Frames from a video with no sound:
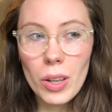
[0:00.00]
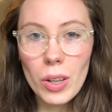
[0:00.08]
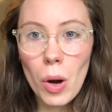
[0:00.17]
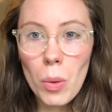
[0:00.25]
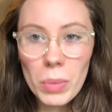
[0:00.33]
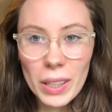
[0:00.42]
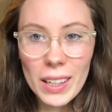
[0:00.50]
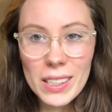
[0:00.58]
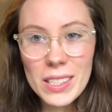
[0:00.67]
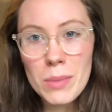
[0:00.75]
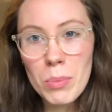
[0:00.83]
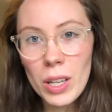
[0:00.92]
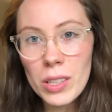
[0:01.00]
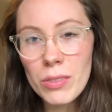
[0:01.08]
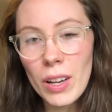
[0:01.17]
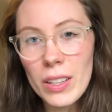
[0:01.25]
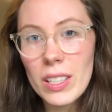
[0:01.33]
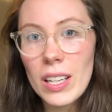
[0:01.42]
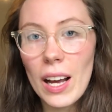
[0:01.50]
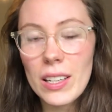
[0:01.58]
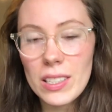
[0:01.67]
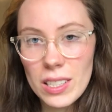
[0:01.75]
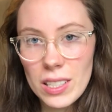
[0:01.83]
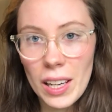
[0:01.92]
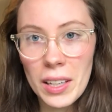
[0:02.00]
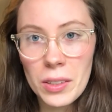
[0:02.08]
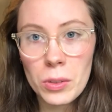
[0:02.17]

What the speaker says: complicated by the fact that it had a stain